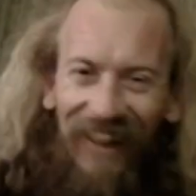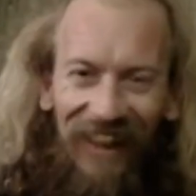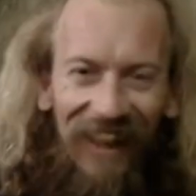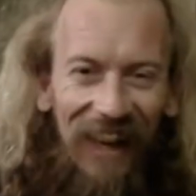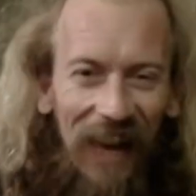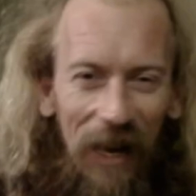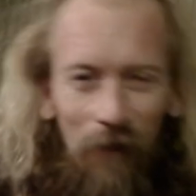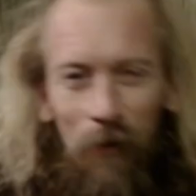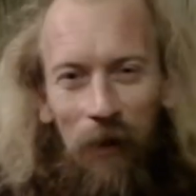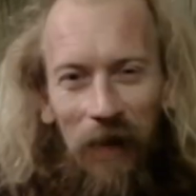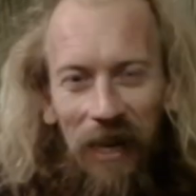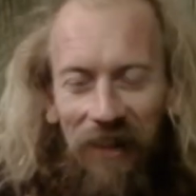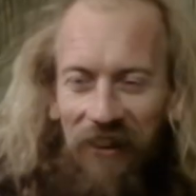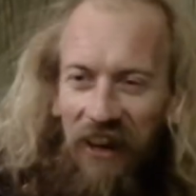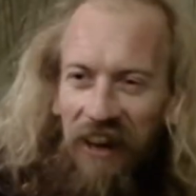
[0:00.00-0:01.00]
Hannibal
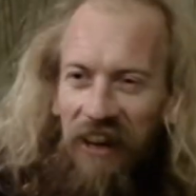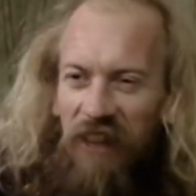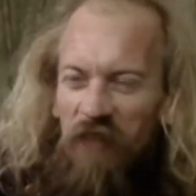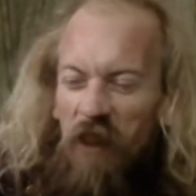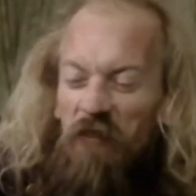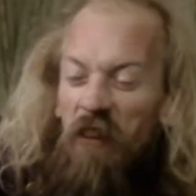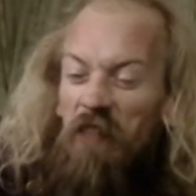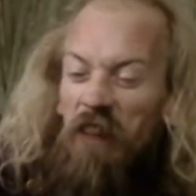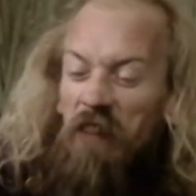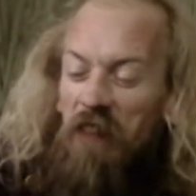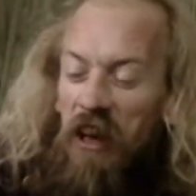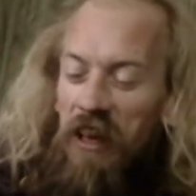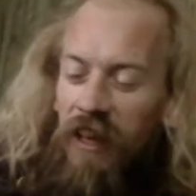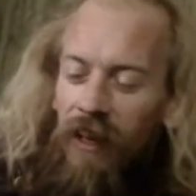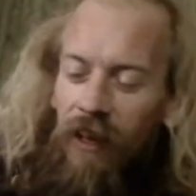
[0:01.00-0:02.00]
Lecter.
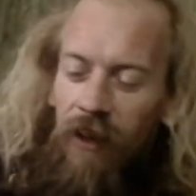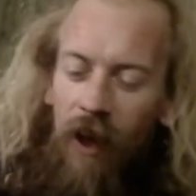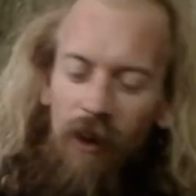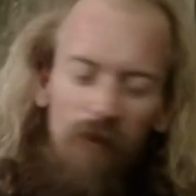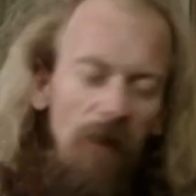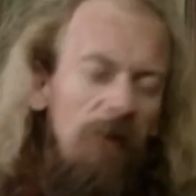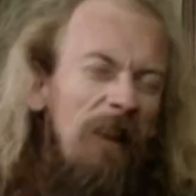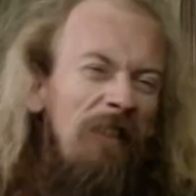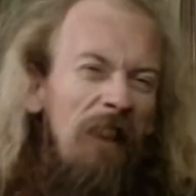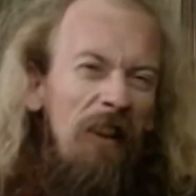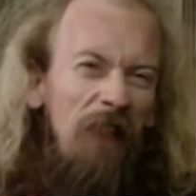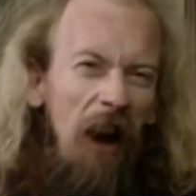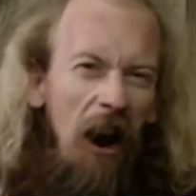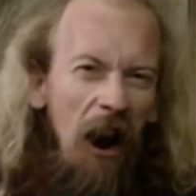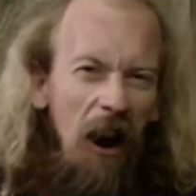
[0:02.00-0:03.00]

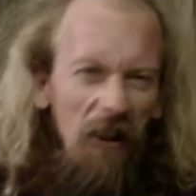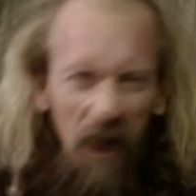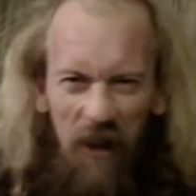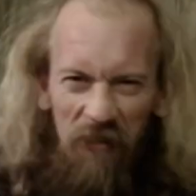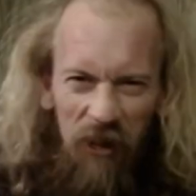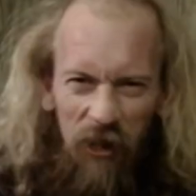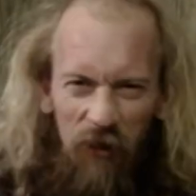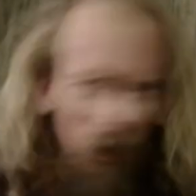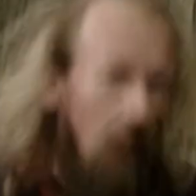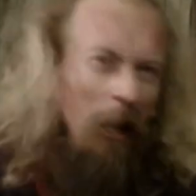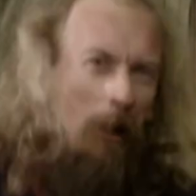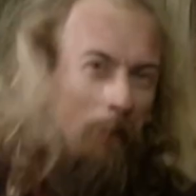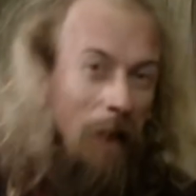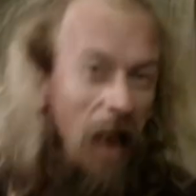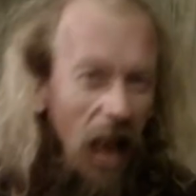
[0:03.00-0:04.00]
it's not going
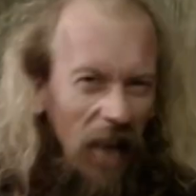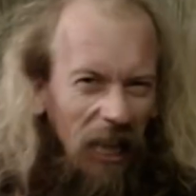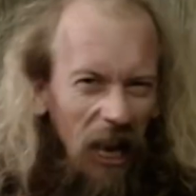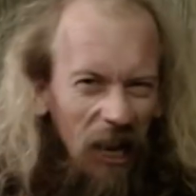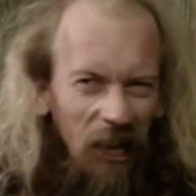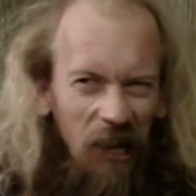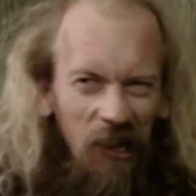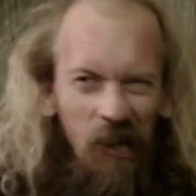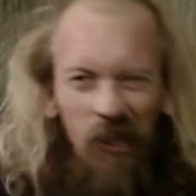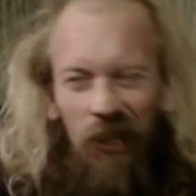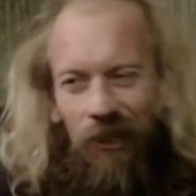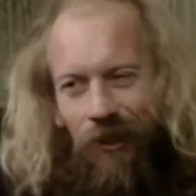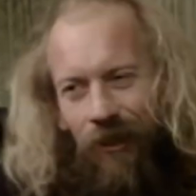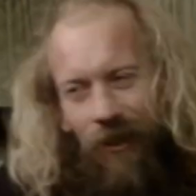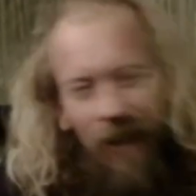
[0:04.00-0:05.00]
to be like that.
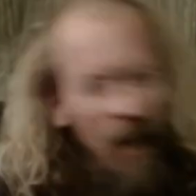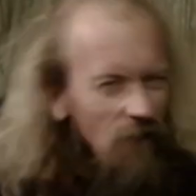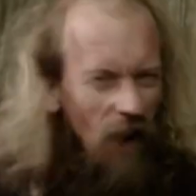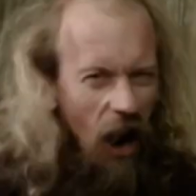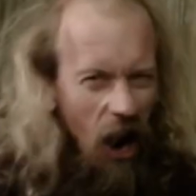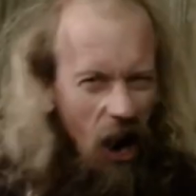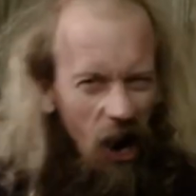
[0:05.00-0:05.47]
Ever.